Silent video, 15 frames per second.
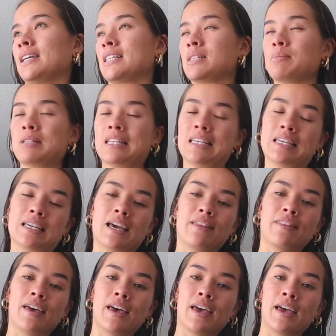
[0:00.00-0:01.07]
get something to eat, and
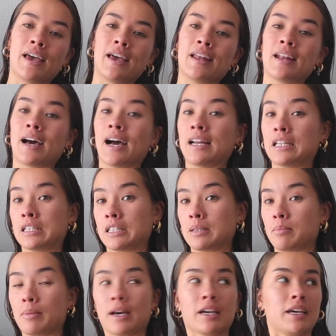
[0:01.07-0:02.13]
then I need to come back